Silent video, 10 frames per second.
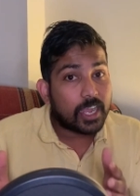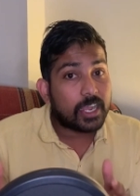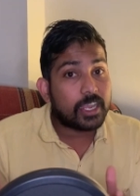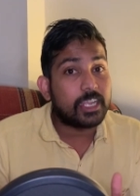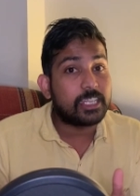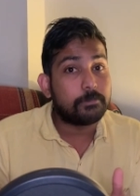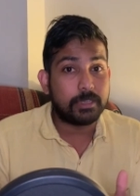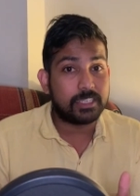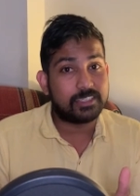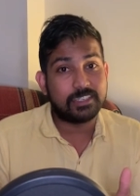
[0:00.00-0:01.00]
in the
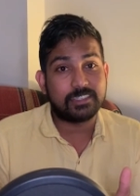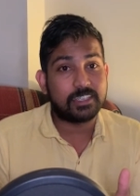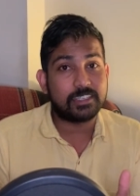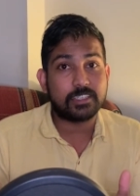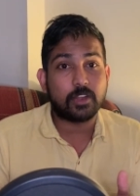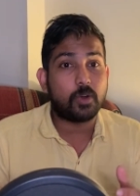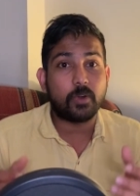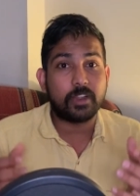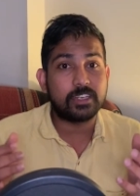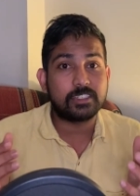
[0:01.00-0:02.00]
businesses
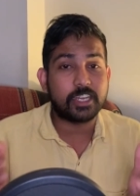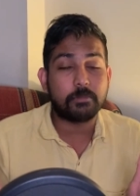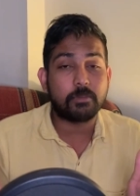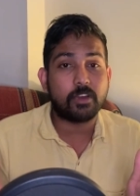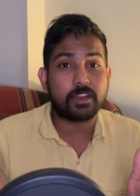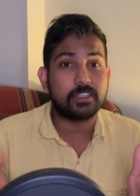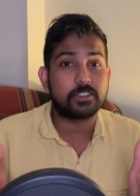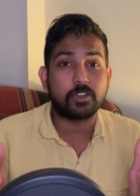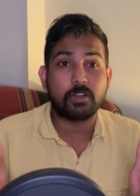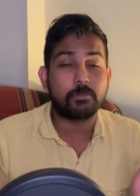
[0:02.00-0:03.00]
or in share market,
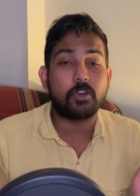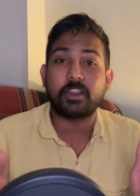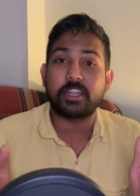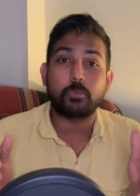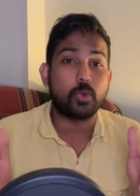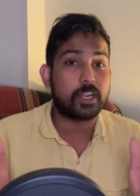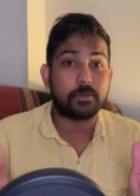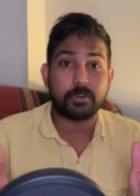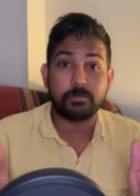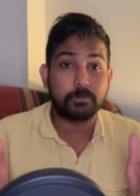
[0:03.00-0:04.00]
stock market,
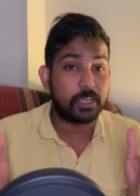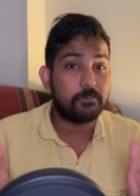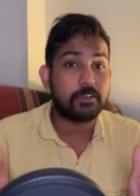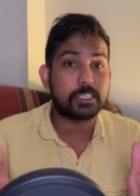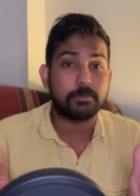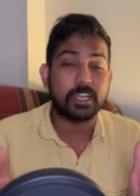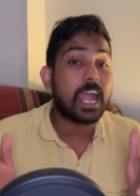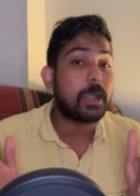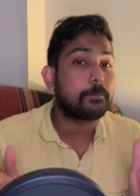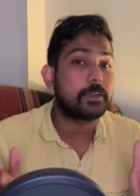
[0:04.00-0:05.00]
whatever investment
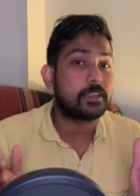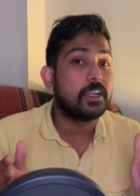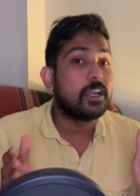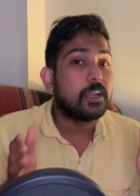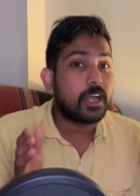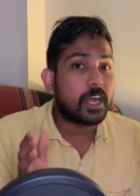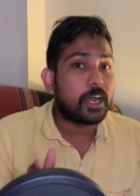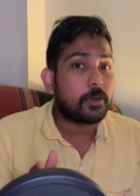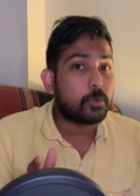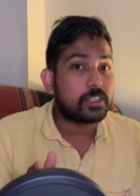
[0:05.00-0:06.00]
happened
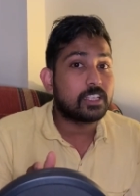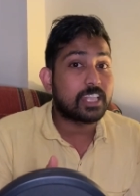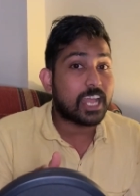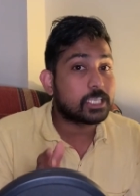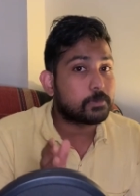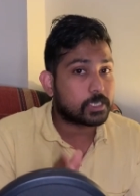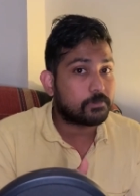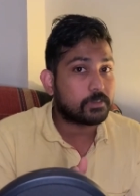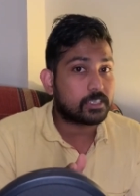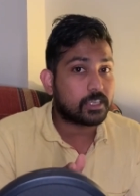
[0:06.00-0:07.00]
within that
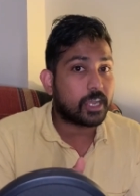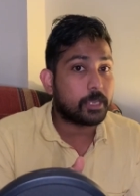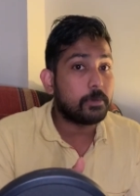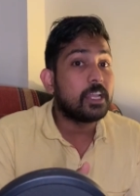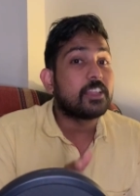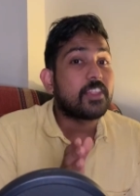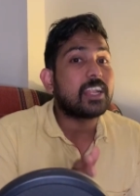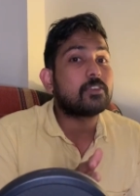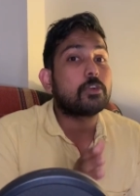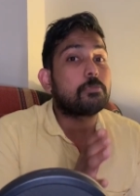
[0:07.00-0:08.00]
specific time. That
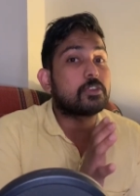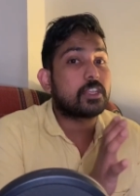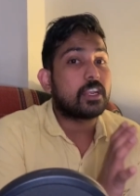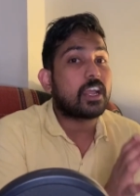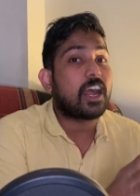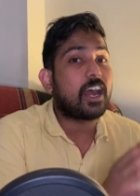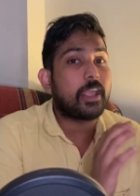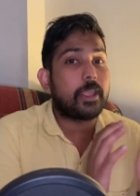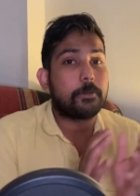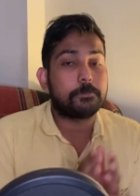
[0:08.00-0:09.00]
represents
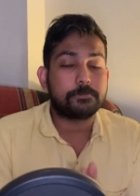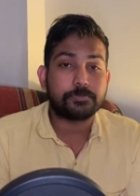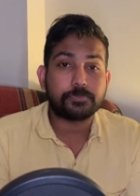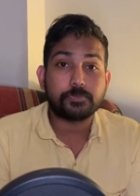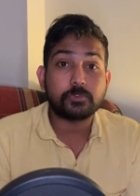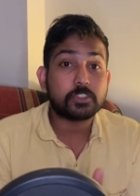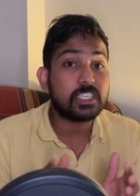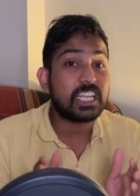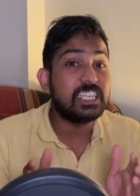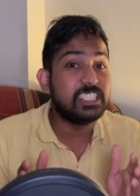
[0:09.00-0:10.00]
I.
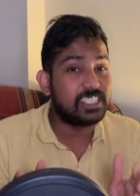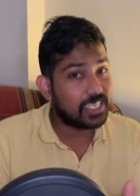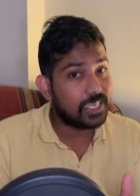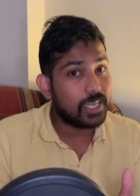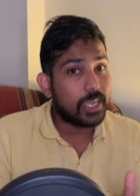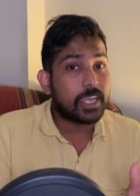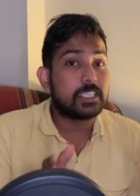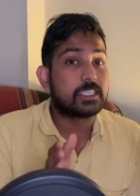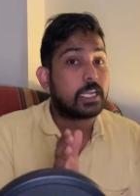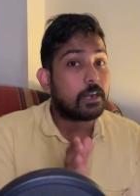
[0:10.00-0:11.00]
G is
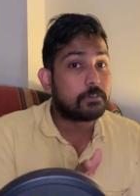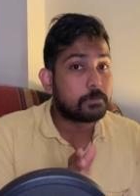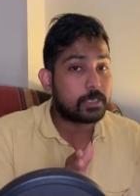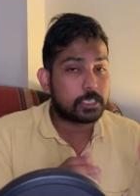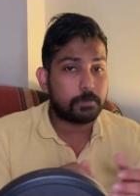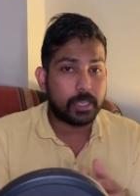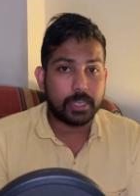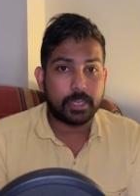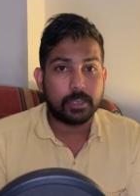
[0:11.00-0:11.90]
government spending.